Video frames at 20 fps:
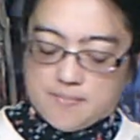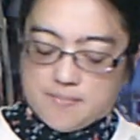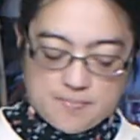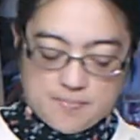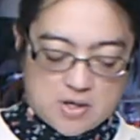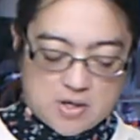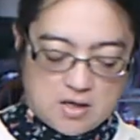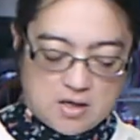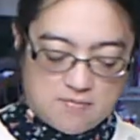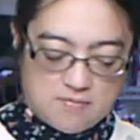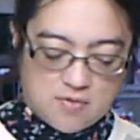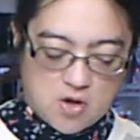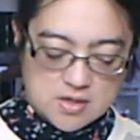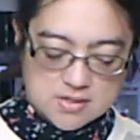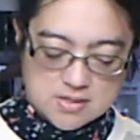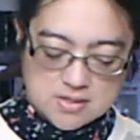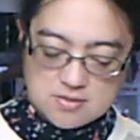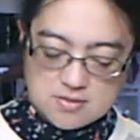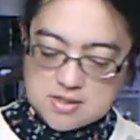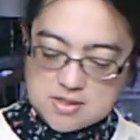And I've
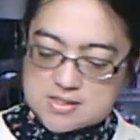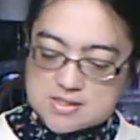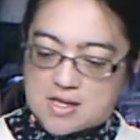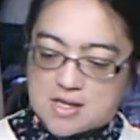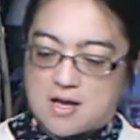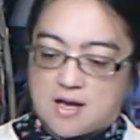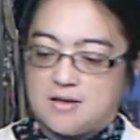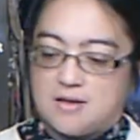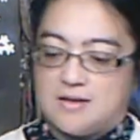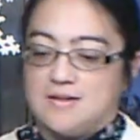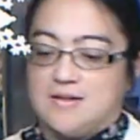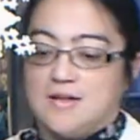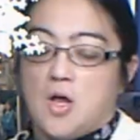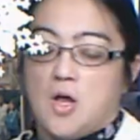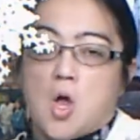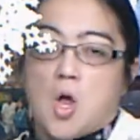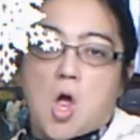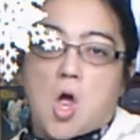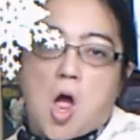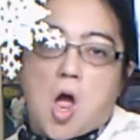also decided
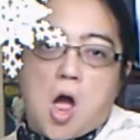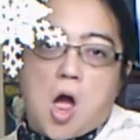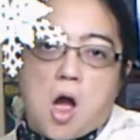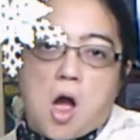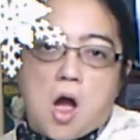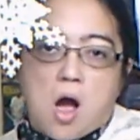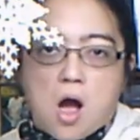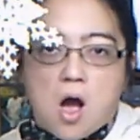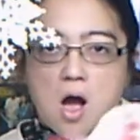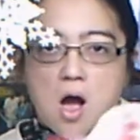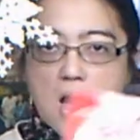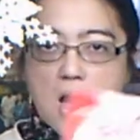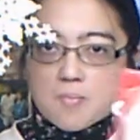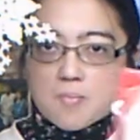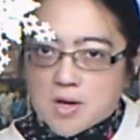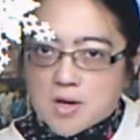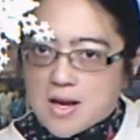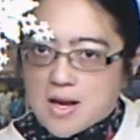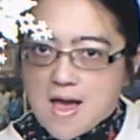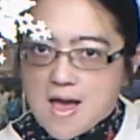I'm
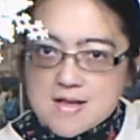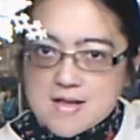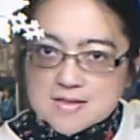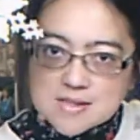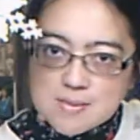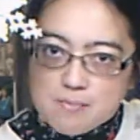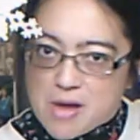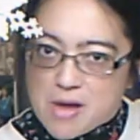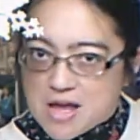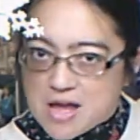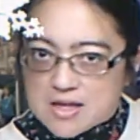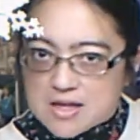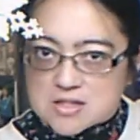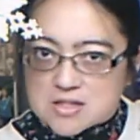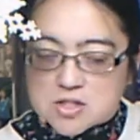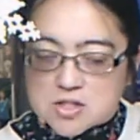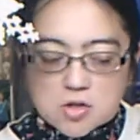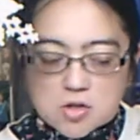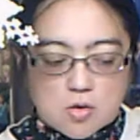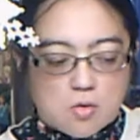going to add some bacon
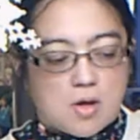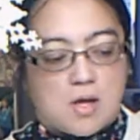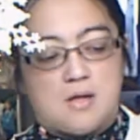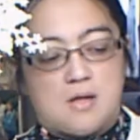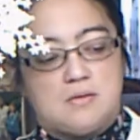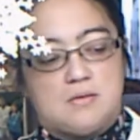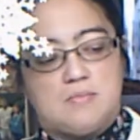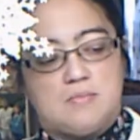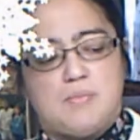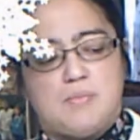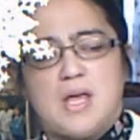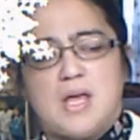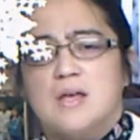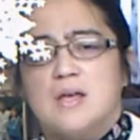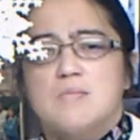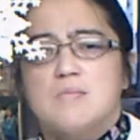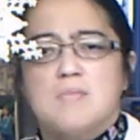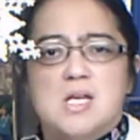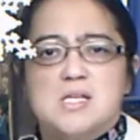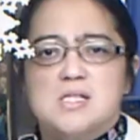to it. Bacon
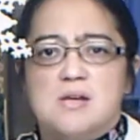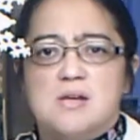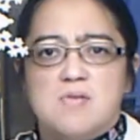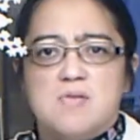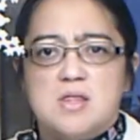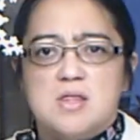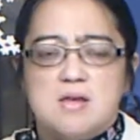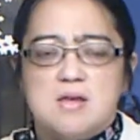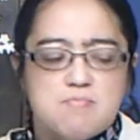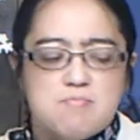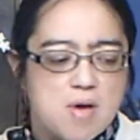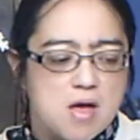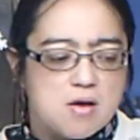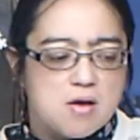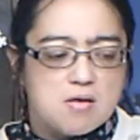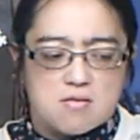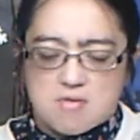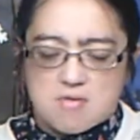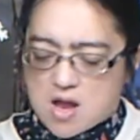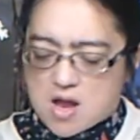makes everything
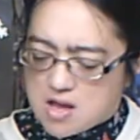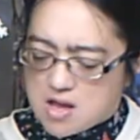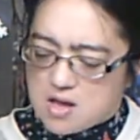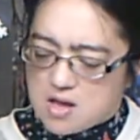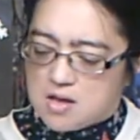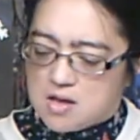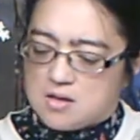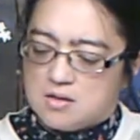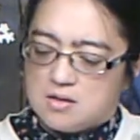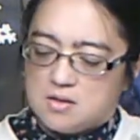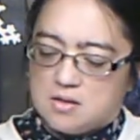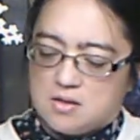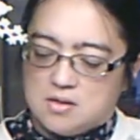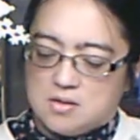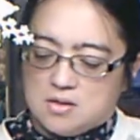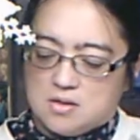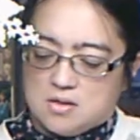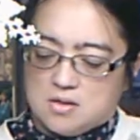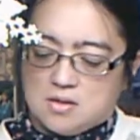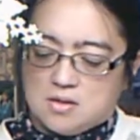better, right?
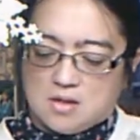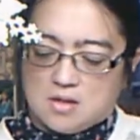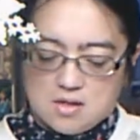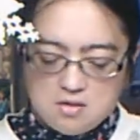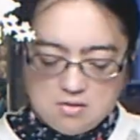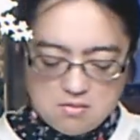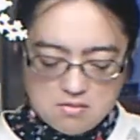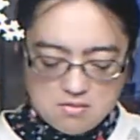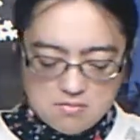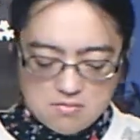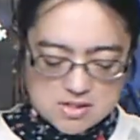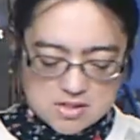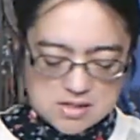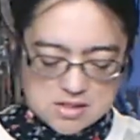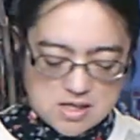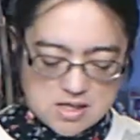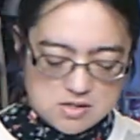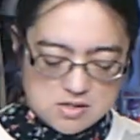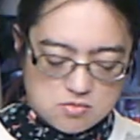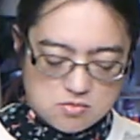I know it makes
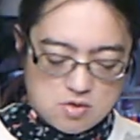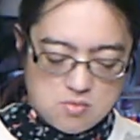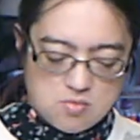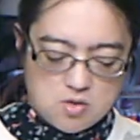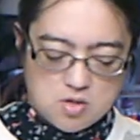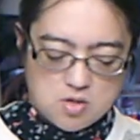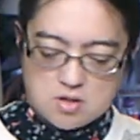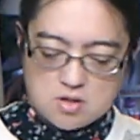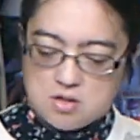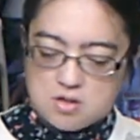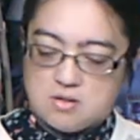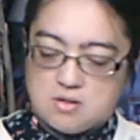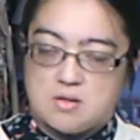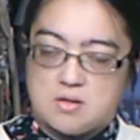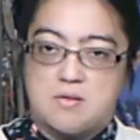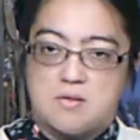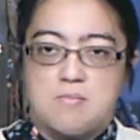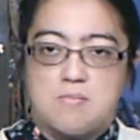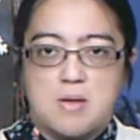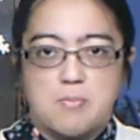ice cream good. The
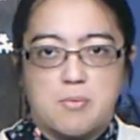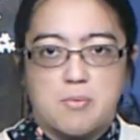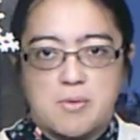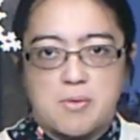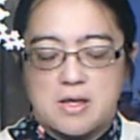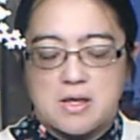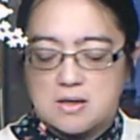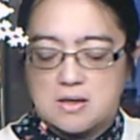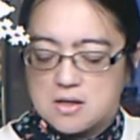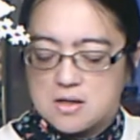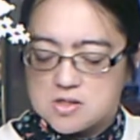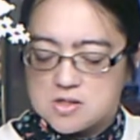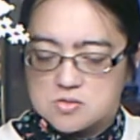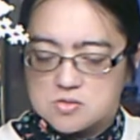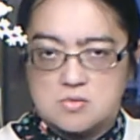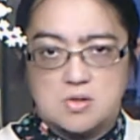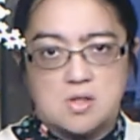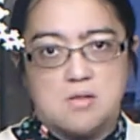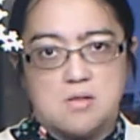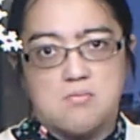maple bacon ice
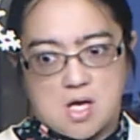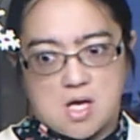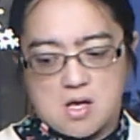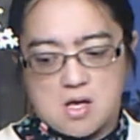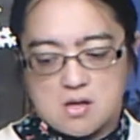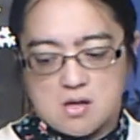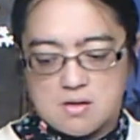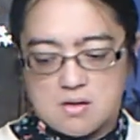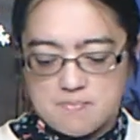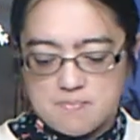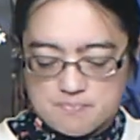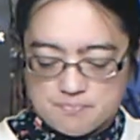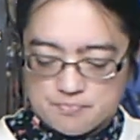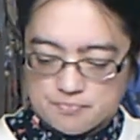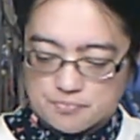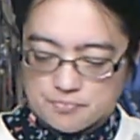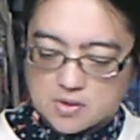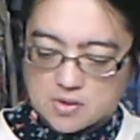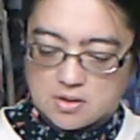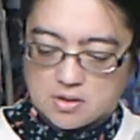cream, yum.
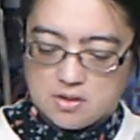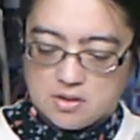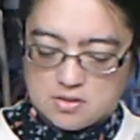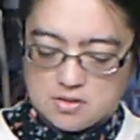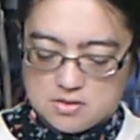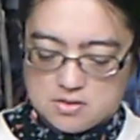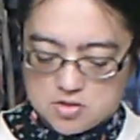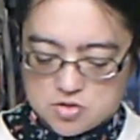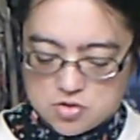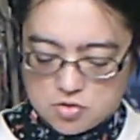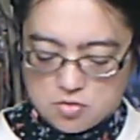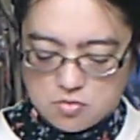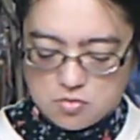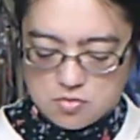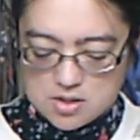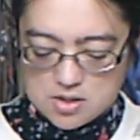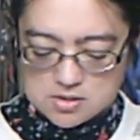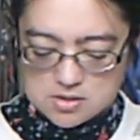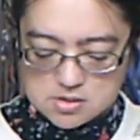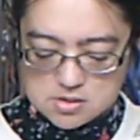And the
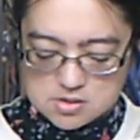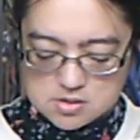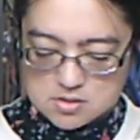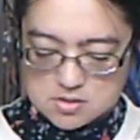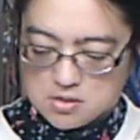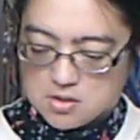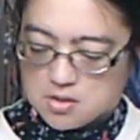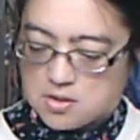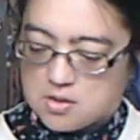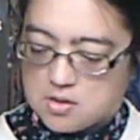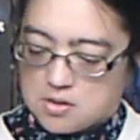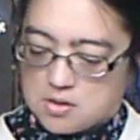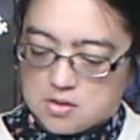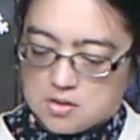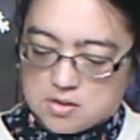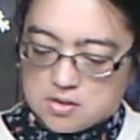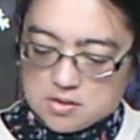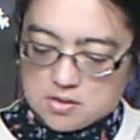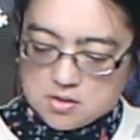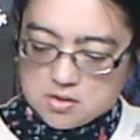donuts.
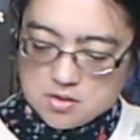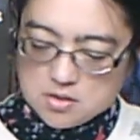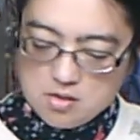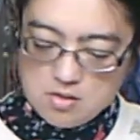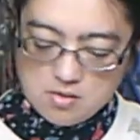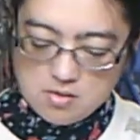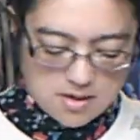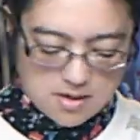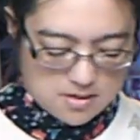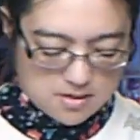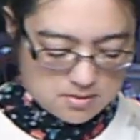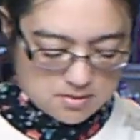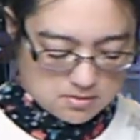Okay.